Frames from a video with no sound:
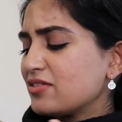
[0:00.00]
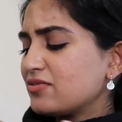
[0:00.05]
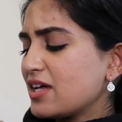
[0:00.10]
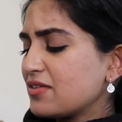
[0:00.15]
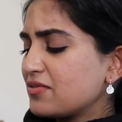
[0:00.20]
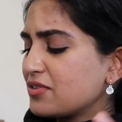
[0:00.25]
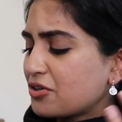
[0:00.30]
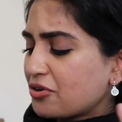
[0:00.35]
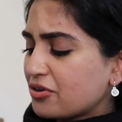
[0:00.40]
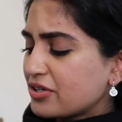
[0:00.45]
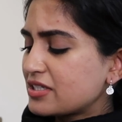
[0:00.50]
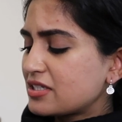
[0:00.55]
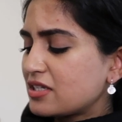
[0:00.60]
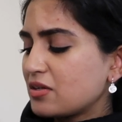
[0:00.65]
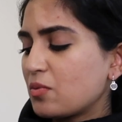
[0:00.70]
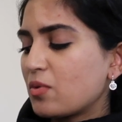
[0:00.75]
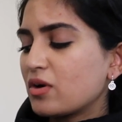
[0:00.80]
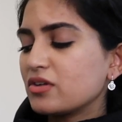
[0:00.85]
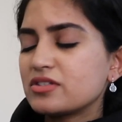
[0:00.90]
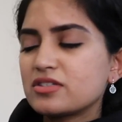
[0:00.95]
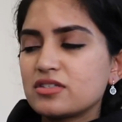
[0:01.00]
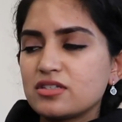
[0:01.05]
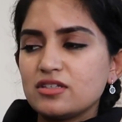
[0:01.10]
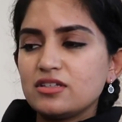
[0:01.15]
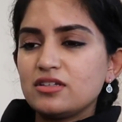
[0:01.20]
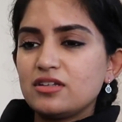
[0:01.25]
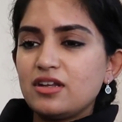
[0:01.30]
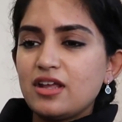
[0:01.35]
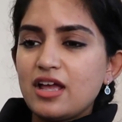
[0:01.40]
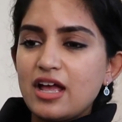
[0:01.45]
If ever Christie
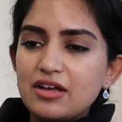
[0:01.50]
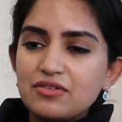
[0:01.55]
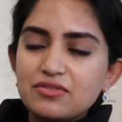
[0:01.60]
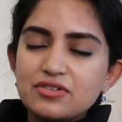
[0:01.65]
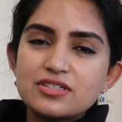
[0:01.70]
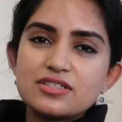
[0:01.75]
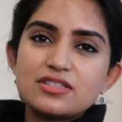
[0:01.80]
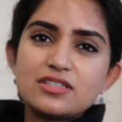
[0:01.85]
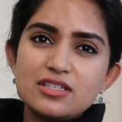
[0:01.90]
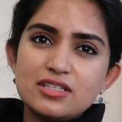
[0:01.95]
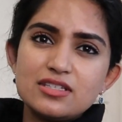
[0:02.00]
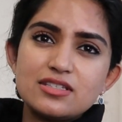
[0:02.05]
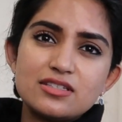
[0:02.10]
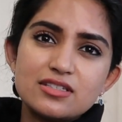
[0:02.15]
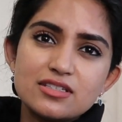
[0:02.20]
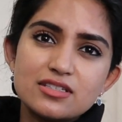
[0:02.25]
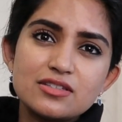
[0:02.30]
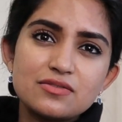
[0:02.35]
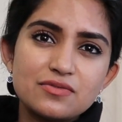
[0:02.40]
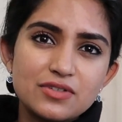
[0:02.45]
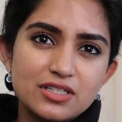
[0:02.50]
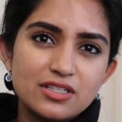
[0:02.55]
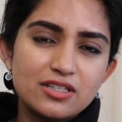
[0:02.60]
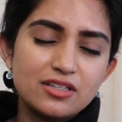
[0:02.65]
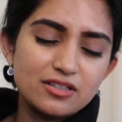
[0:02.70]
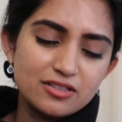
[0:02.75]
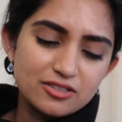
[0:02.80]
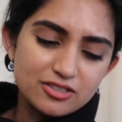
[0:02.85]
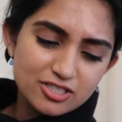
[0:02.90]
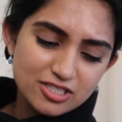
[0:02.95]
Watson ever sees this
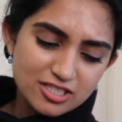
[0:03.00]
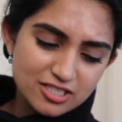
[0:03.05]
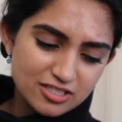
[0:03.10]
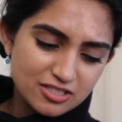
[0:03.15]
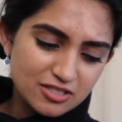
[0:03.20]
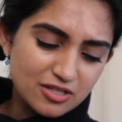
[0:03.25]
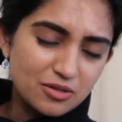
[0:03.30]
video, just